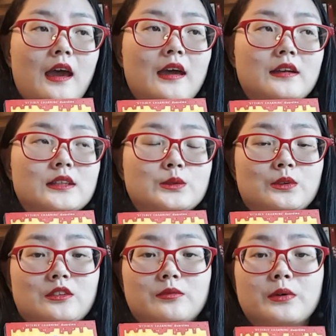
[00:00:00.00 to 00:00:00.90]
and his
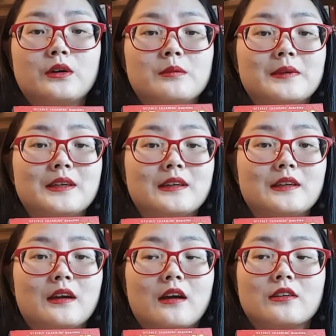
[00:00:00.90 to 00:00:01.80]
wife
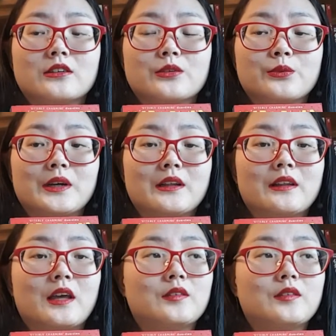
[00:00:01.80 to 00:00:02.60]
Poppy are done well.